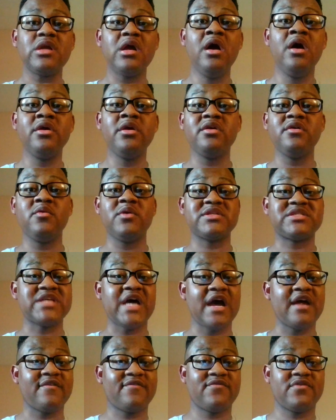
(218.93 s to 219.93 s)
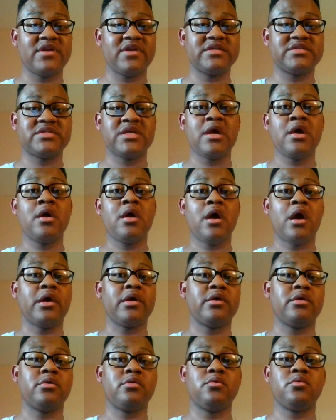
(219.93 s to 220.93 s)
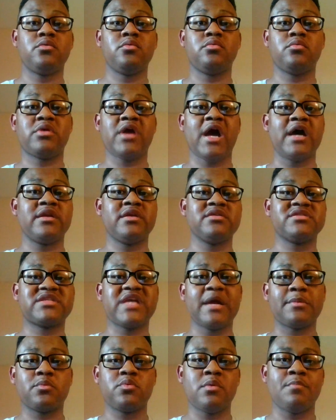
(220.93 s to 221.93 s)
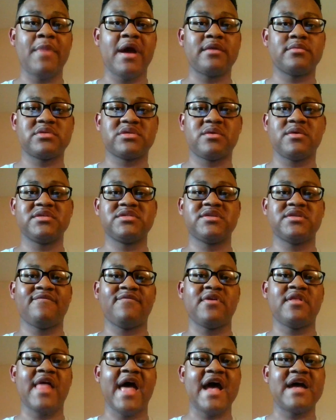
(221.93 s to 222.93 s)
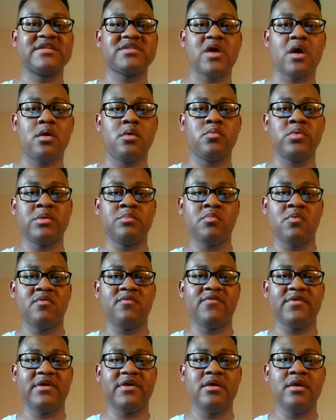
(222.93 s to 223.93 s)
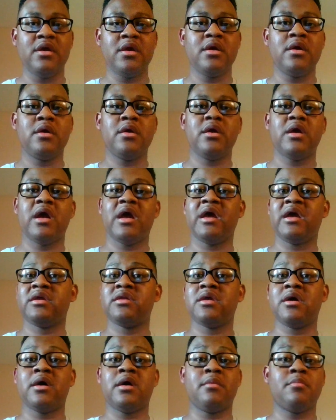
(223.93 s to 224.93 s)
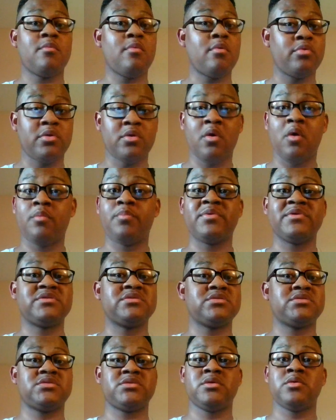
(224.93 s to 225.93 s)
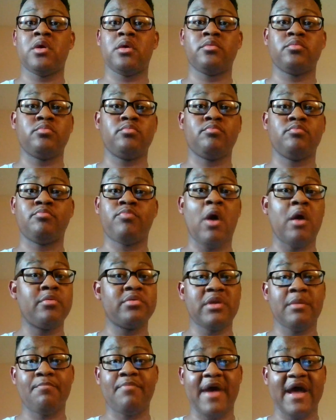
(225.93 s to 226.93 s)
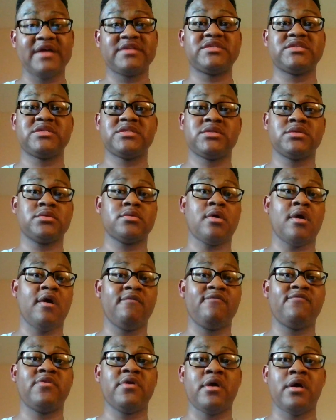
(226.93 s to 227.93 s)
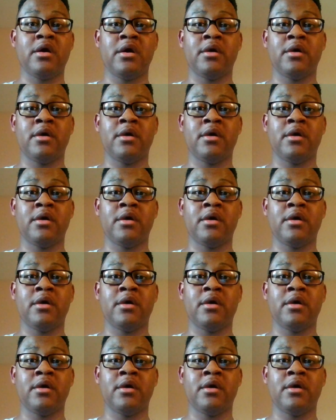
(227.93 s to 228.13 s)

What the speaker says: Are you excited for this? Are you kind of skeptical about this because of the last Halloween movie? And you hope it's, you know, probably the best of the